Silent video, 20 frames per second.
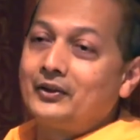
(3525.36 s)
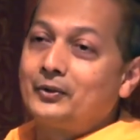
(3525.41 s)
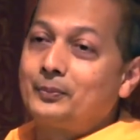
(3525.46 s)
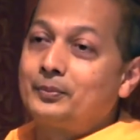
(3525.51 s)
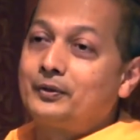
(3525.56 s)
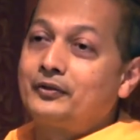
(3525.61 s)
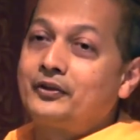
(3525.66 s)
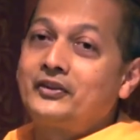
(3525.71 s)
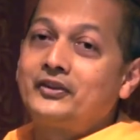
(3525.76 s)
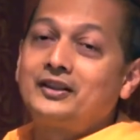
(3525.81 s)
So
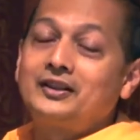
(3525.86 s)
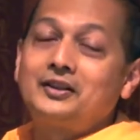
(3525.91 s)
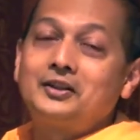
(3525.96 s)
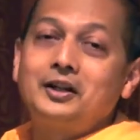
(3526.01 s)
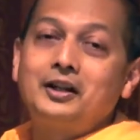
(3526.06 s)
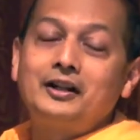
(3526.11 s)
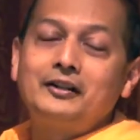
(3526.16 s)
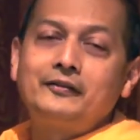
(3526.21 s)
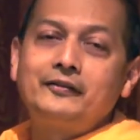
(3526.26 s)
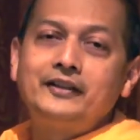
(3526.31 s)
Professor
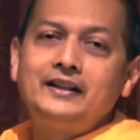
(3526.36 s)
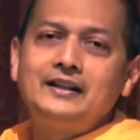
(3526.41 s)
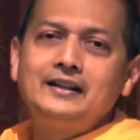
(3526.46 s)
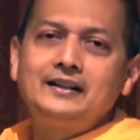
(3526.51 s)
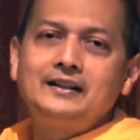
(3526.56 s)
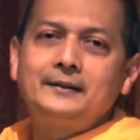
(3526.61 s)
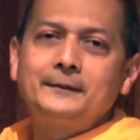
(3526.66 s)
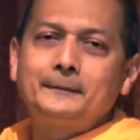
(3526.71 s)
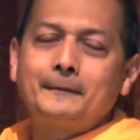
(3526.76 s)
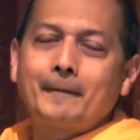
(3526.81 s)

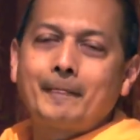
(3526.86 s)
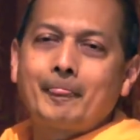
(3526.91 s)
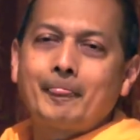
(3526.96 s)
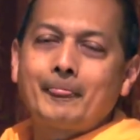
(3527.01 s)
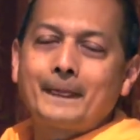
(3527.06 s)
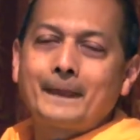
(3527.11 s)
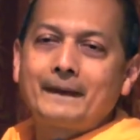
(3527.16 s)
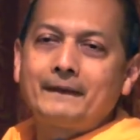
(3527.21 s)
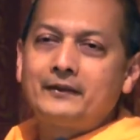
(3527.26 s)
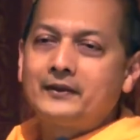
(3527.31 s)
Garfield
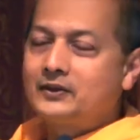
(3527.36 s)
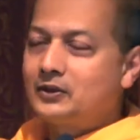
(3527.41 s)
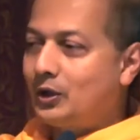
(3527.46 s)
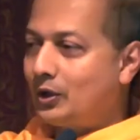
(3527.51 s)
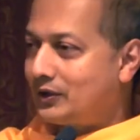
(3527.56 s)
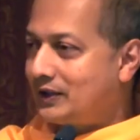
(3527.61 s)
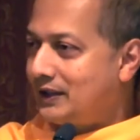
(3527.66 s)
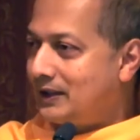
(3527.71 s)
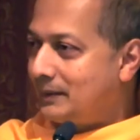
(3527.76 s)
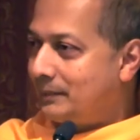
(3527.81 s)
is
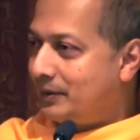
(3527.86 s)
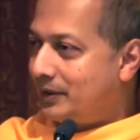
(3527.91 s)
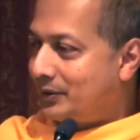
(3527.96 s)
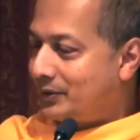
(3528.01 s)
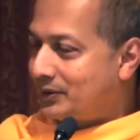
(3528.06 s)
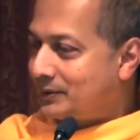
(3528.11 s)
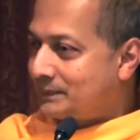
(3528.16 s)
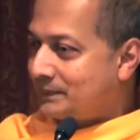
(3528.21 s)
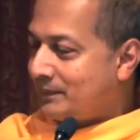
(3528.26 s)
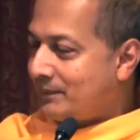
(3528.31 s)
talking
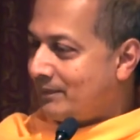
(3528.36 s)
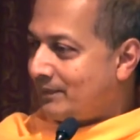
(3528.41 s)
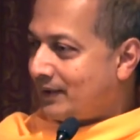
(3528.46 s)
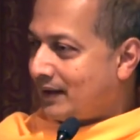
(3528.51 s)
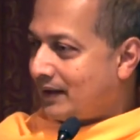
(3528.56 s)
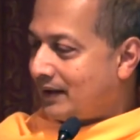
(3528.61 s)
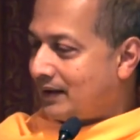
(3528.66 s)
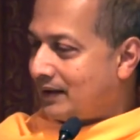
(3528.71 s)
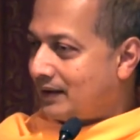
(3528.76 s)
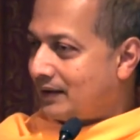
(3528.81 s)
about
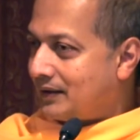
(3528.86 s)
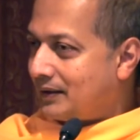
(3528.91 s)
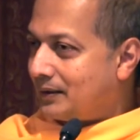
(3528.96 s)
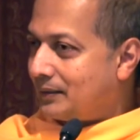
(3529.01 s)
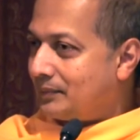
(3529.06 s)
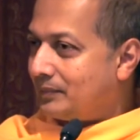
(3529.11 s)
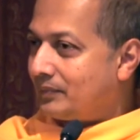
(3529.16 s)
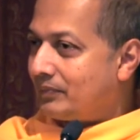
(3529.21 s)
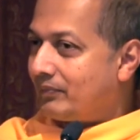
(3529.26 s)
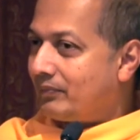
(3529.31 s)

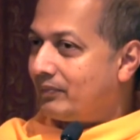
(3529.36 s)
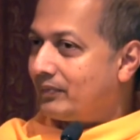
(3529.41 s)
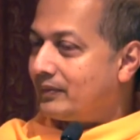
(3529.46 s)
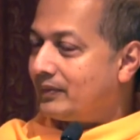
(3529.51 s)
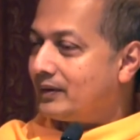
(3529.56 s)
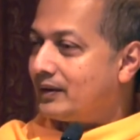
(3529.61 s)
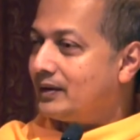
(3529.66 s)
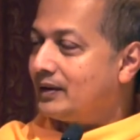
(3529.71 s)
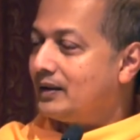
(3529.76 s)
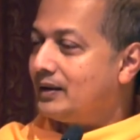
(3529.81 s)
um,
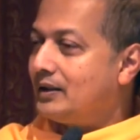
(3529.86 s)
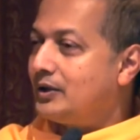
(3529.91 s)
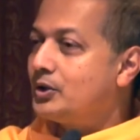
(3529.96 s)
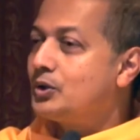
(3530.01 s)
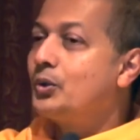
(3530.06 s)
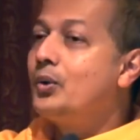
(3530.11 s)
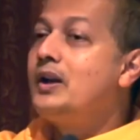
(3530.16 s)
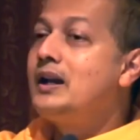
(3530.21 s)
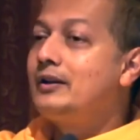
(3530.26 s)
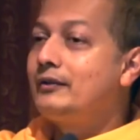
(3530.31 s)
the
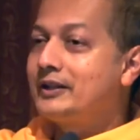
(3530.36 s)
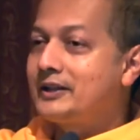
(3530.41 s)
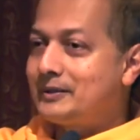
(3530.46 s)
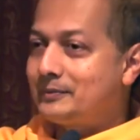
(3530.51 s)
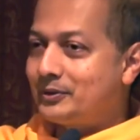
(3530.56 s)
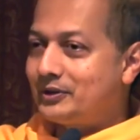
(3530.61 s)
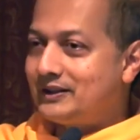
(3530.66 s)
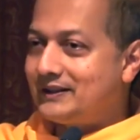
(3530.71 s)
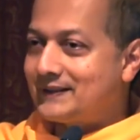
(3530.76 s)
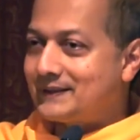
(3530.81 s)

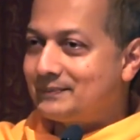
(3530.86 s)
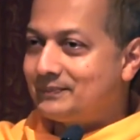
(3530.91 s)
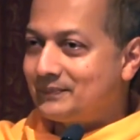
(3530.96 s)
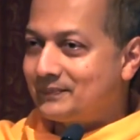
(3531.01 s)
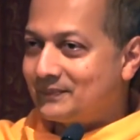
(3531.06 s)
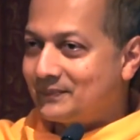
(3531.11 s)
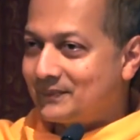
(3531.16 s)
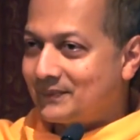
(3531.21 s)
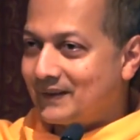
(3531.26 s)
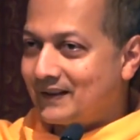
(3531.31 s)
Shunyavada Buddhism,
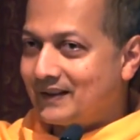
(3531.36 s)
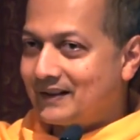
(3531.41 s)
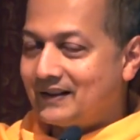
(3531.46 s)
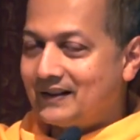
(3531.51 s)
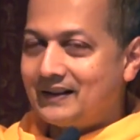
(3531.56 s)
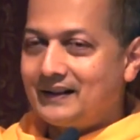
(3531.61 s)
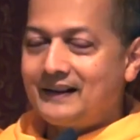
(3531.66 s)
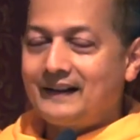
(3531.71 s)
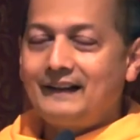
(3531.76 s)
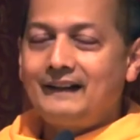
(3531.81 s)

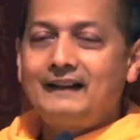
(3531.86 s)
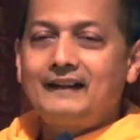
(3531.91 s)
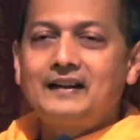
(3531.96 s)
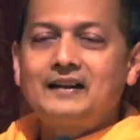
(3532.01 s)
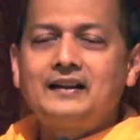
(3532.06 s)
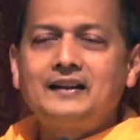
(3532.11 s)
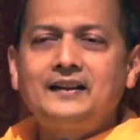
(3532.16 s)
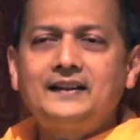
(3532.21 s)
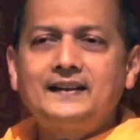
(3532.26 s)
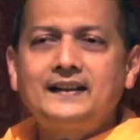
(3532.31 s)

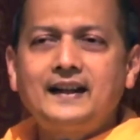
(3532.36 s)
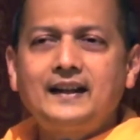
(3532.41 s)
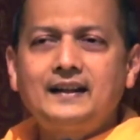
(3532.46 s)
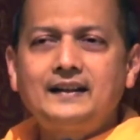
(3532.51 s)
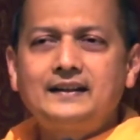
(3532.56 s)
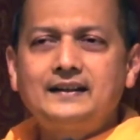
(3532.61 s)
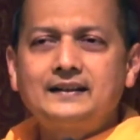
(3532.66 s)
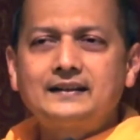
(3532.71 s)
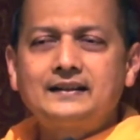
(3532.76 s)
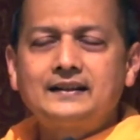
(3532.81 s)
he
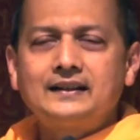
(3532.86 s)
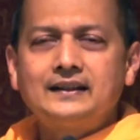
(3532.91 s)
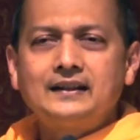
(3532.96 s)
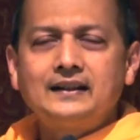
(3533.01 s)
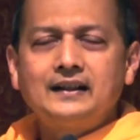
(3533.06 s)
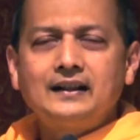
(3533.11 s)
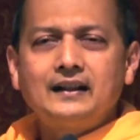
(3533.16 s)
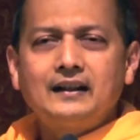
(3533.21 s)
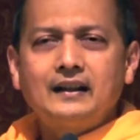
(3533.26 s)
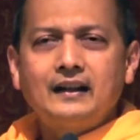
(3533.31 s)
said,
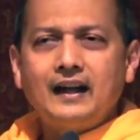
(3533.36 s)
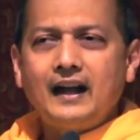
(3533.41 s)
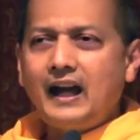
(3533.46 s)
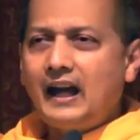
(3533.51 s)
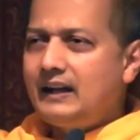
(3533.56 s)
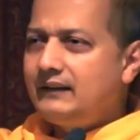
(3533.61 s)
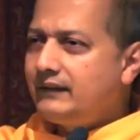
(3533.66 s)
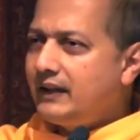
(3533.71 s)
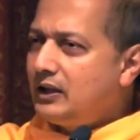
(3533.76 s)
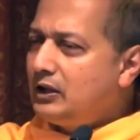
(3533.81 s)

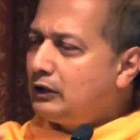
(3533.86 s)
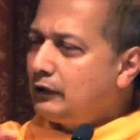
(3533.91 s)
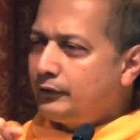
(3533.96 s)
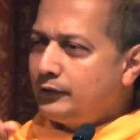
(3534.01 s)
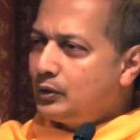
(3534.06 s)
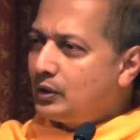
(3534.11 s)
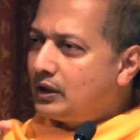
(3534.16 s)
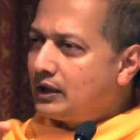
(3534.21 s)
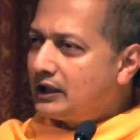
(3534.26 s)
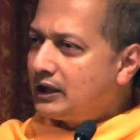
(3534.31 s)
Have any
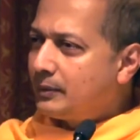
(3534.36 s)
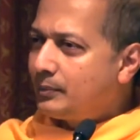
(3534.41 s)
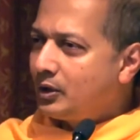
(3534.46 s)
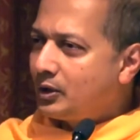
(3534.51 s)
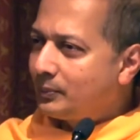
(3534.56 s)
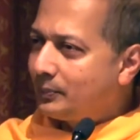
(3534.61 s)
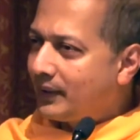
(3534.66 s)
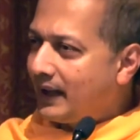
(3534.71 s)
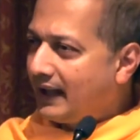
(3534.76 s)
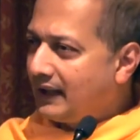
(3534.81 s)
of you heard
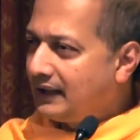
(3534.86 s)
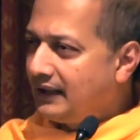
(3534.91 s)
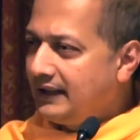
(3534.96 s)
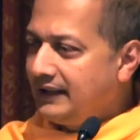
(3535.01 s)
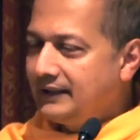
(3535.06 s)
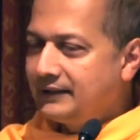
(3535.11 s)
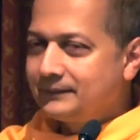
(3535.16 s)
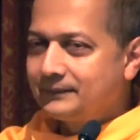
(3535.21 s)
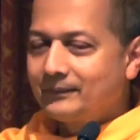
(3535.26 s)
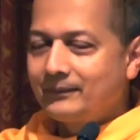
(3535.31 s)
about
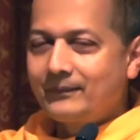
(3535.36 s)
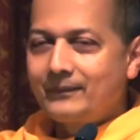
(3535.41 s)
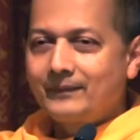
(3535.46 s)
Bradley?